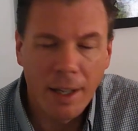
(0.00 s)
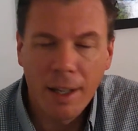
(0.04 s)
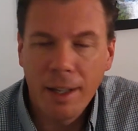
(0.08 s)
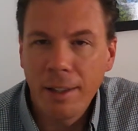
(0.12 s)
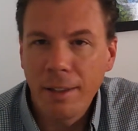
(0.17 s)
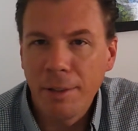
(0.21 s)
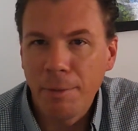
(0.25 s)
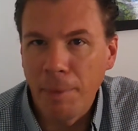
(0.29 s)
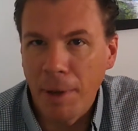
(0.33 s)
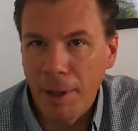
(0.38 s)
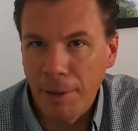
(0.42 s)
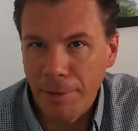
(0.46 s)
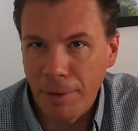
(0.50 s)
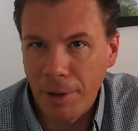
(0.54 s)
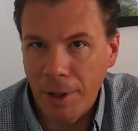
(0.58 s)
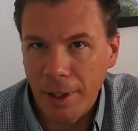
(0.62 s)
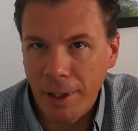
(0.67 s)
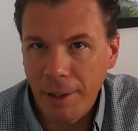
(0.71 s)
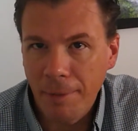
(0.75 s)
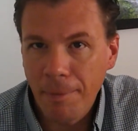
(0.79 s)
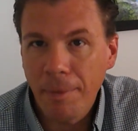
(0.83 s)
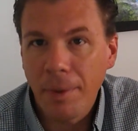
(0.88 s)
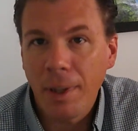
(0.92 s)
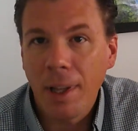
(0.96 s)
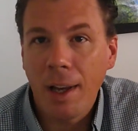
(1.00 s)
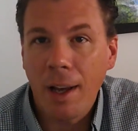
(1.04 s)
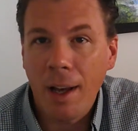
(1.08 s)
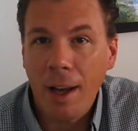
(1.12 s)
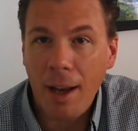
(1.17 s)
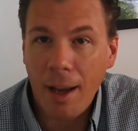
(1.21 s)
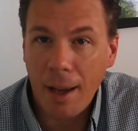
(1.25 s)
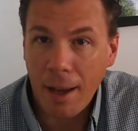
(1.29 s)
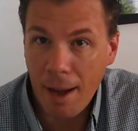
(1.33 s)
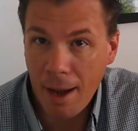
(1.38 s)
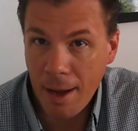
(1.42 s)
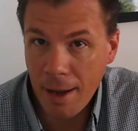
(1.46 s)
It's my fault.
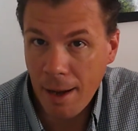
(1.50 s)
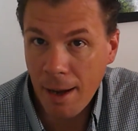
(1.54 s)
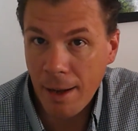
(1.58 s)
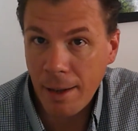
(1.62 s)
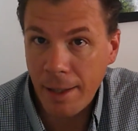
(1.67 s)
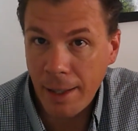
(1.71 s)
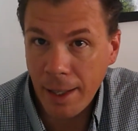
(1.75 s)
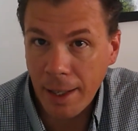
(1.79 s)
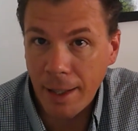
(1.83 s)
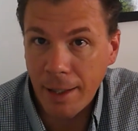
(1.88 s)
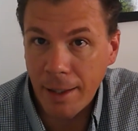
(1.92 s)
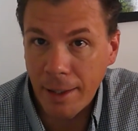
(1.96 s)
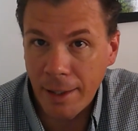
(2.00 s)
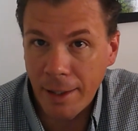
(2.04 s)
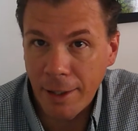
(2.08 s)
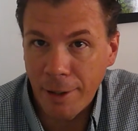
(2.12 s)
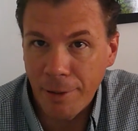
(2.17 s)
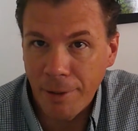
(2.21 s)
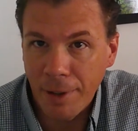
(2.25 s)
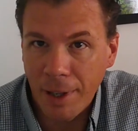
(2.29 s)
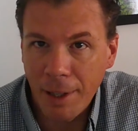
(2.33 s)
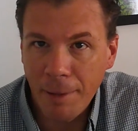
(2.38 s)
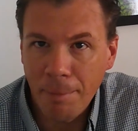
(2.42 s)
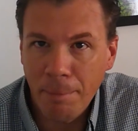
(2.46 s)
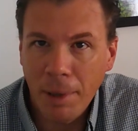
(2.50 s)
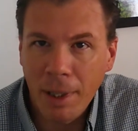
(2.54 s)
I get it here, right?